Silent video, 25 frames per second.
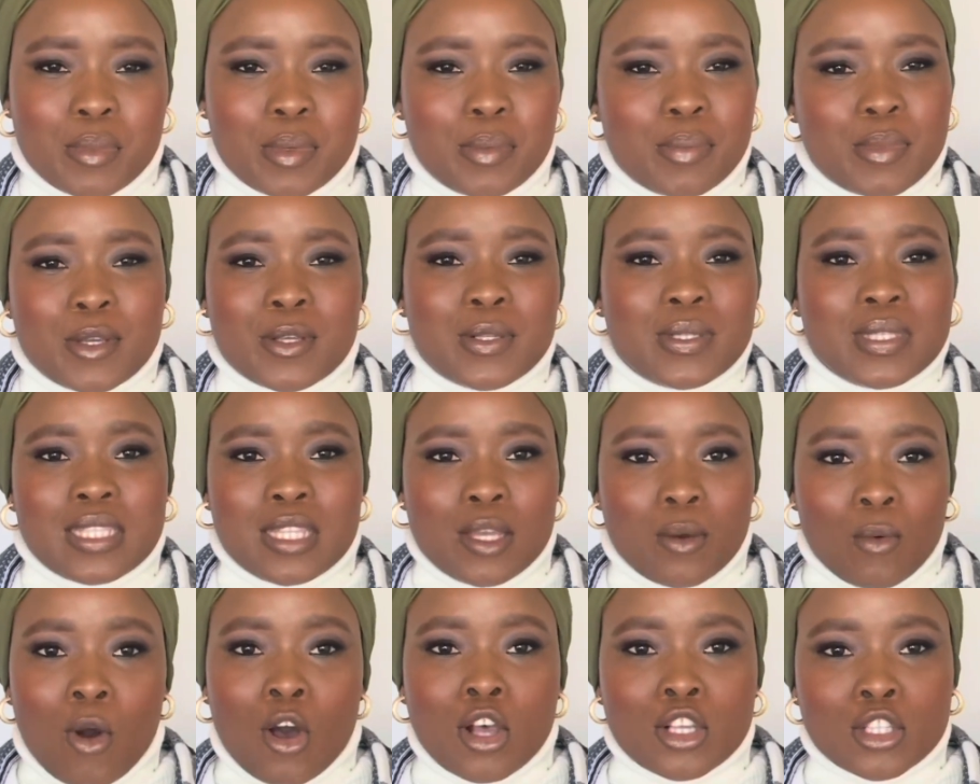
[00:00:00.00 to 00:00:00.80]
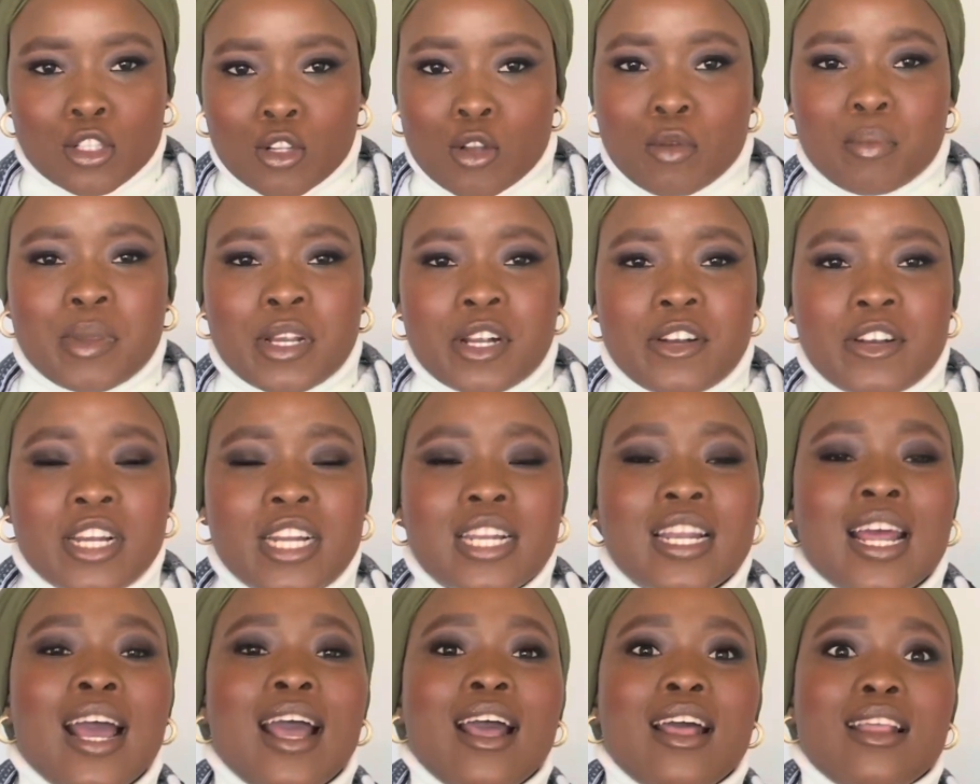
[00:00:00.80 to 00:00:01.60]
because there was no
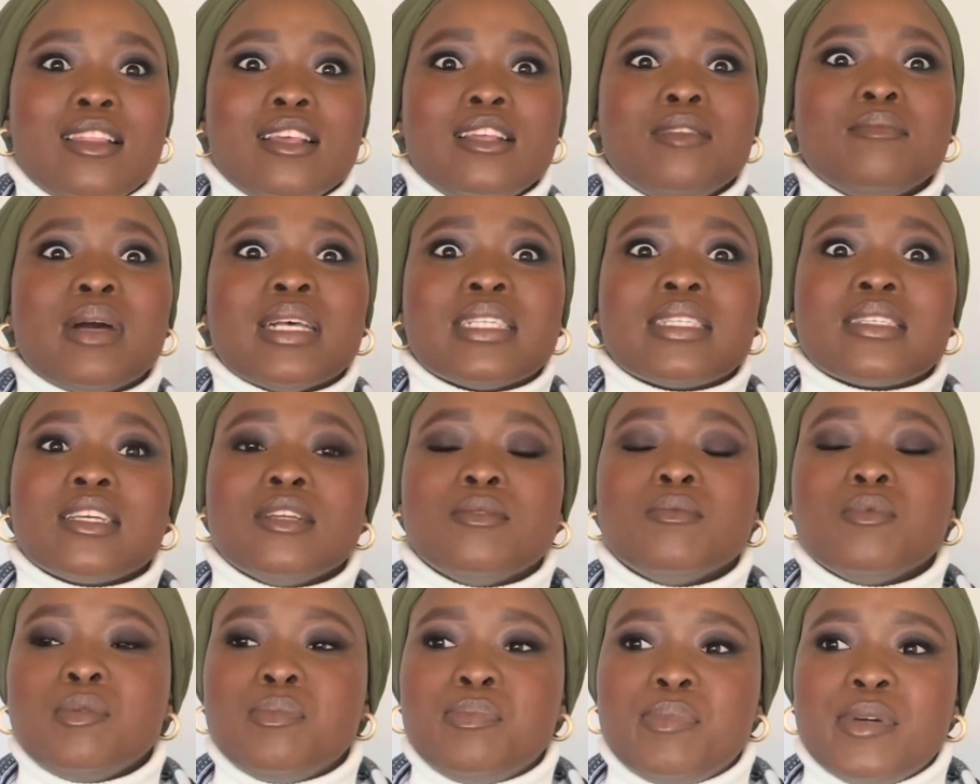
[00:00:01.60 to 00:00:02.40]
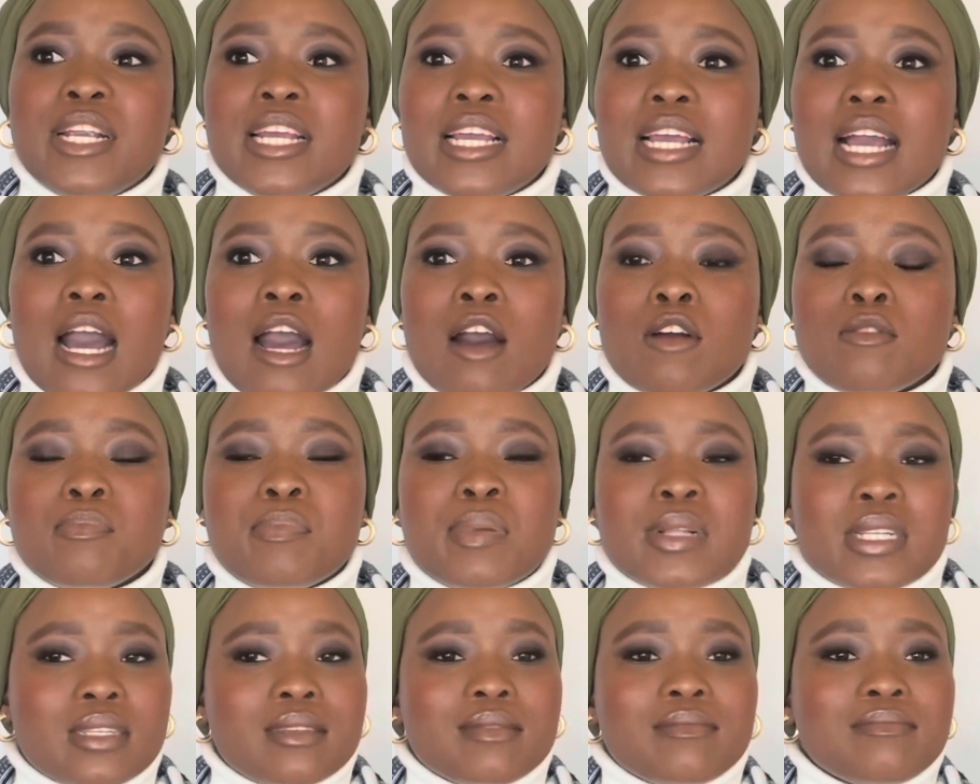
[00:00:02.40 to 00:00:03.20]
period. Then my skin would break out,
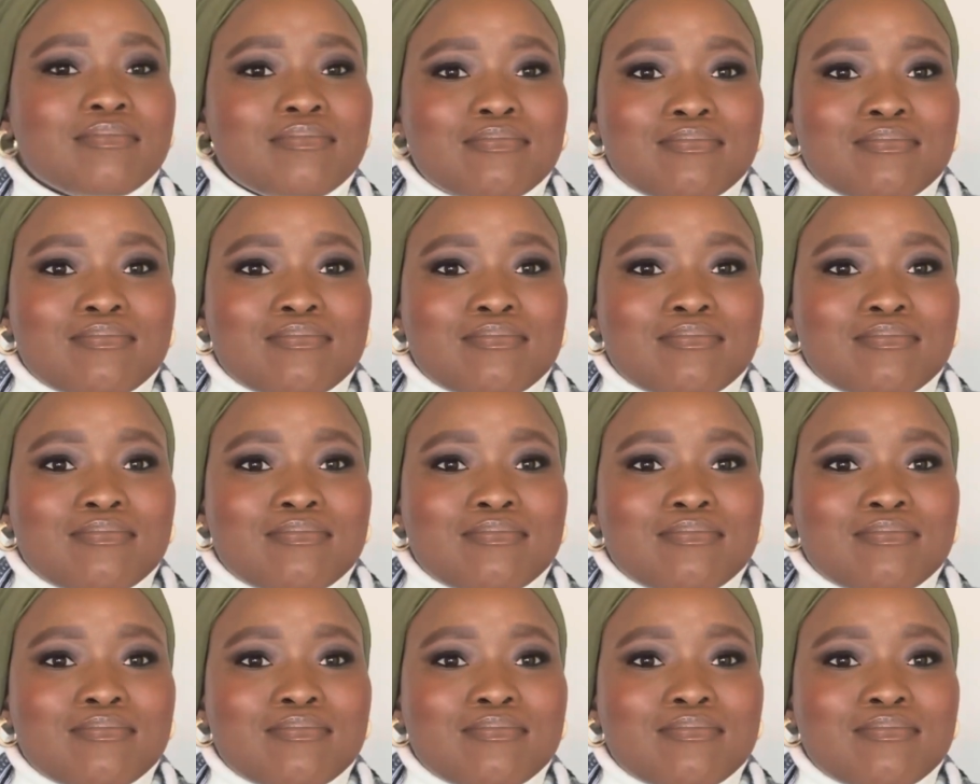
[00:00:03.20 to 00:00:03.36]
but